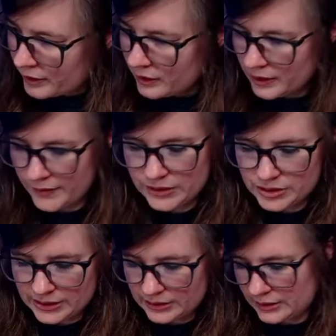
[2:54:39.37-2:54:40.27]
All right,
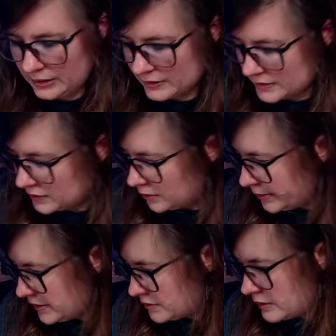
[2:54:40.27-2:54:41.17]
chat. I think this is a good
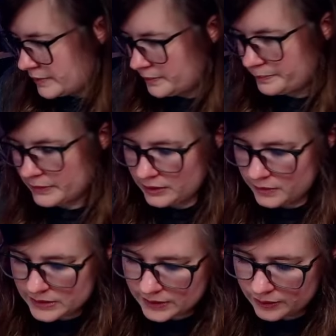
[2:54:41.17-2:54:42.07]
place to wrap up. I know
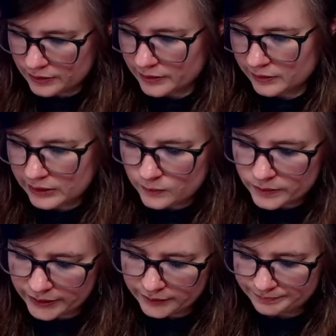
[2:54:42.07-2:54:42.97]
it's a little early,
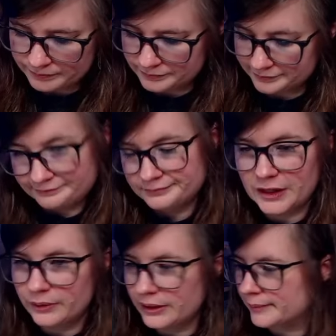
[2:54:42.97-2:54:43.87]
but I
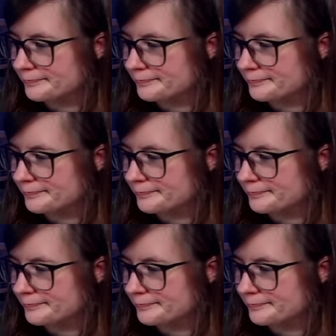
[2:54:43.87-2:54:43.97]
don't care.